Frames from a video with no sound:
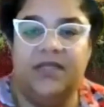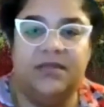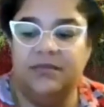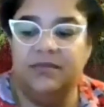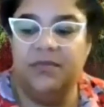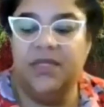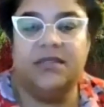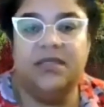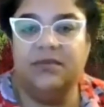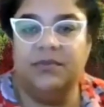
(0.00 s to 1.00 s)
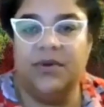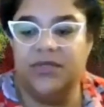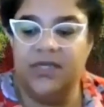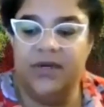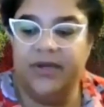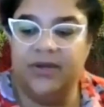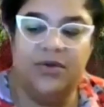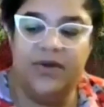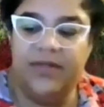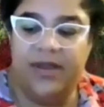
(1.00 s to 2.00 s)
these militant mercenary,
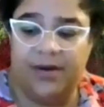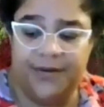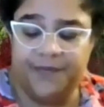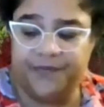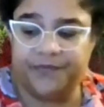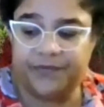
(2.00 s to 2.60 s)
whoever they are,